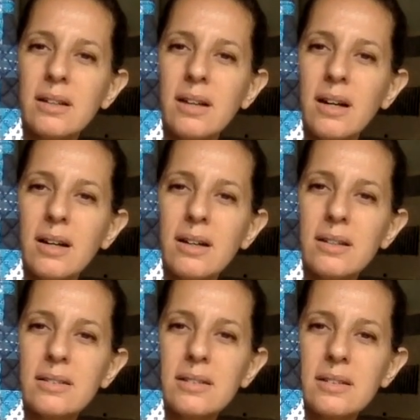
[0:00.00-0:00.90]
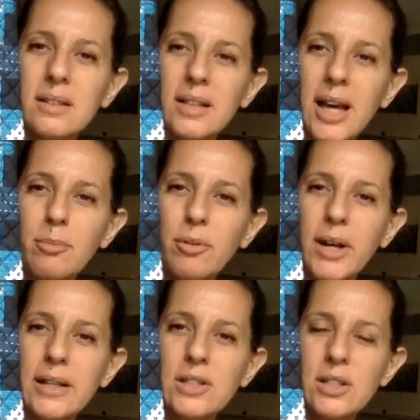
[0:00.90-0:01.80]
uh,
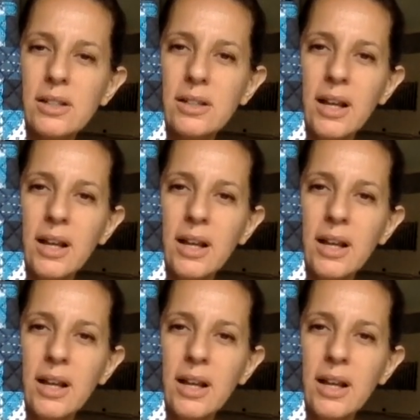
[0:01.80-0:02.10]
collaboration,